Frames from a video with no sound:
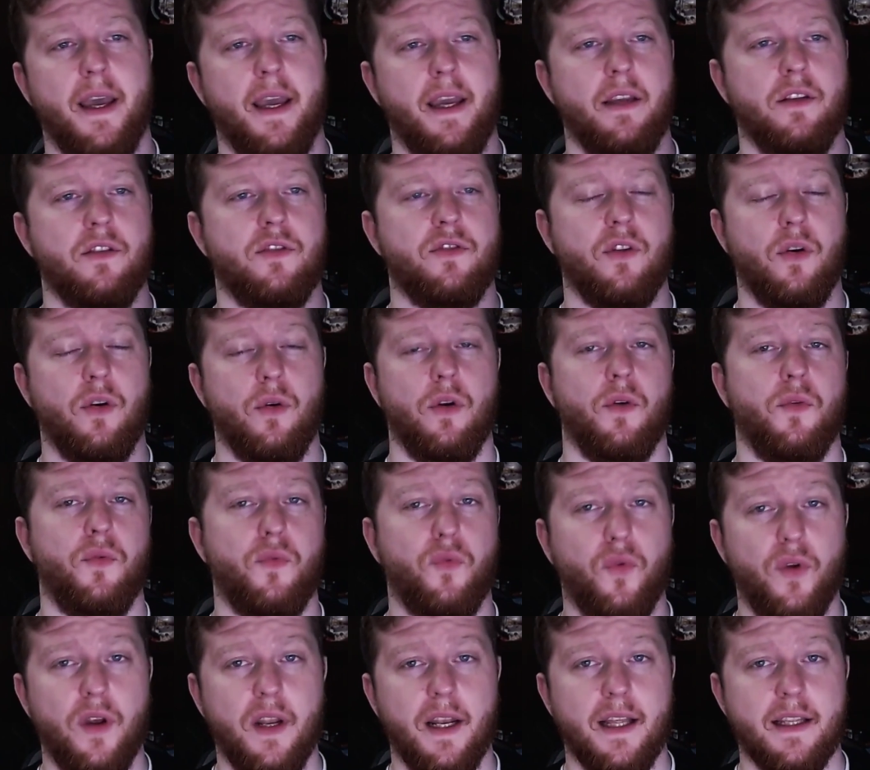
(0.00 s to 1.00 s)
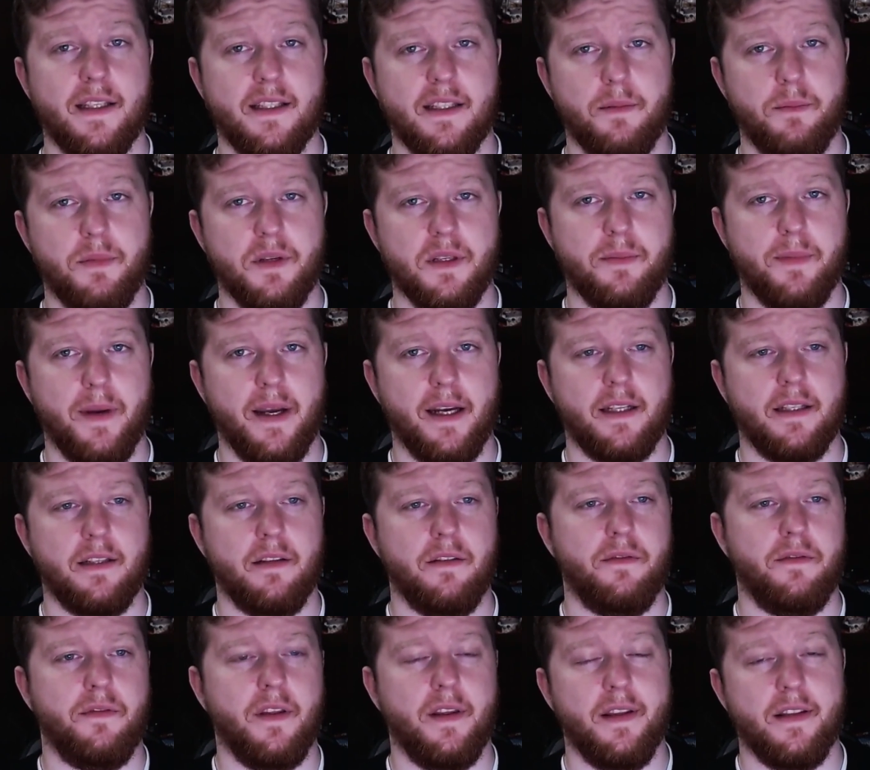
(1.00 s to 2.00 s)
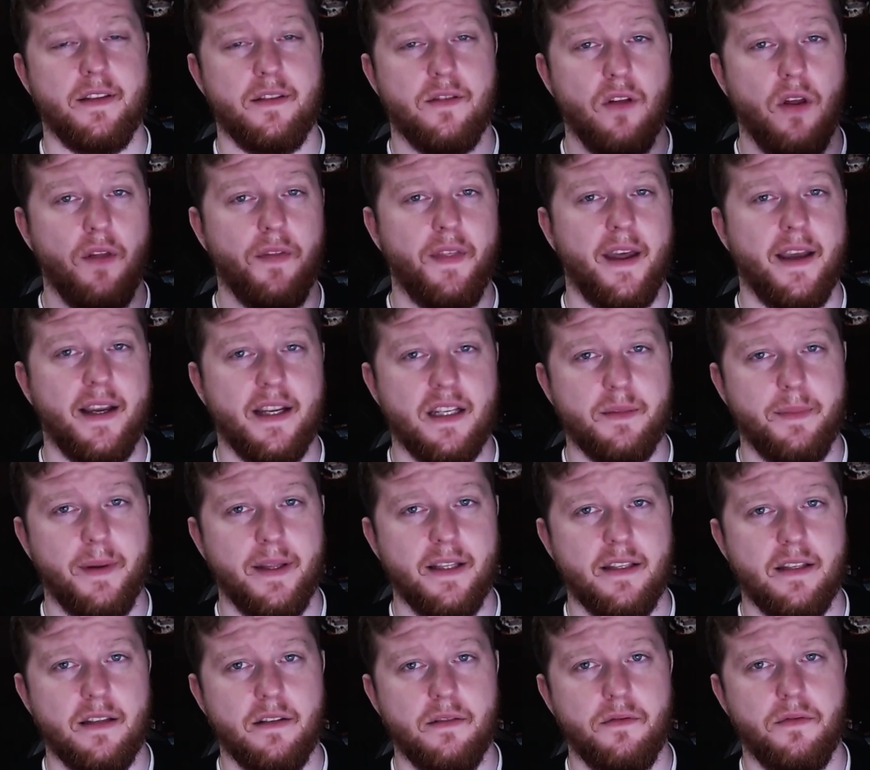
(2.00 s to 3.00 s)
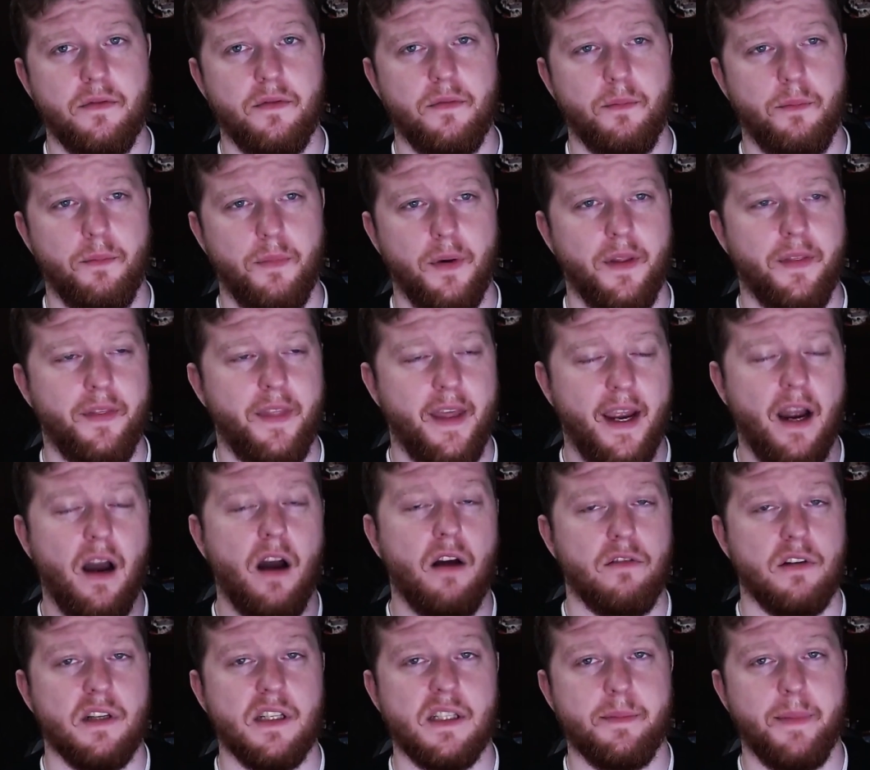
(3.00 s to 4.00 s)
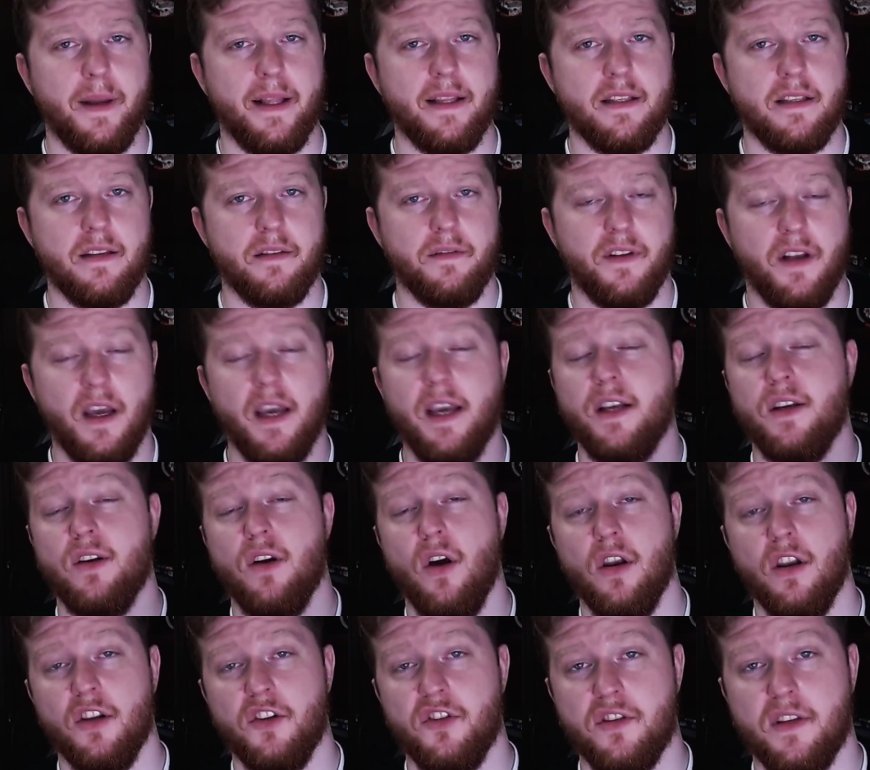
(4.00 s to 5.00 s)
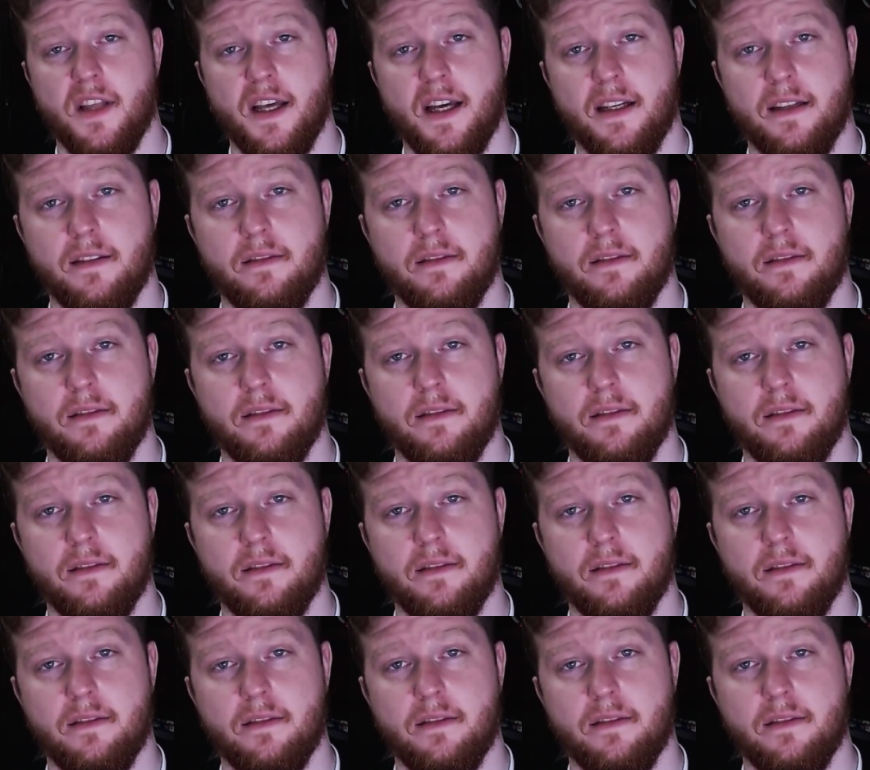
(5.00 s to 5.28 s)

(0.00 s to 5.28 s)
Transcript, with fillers: a solo freelancing perspective that it's not that expensive, but they are expensive and I acknowledge that.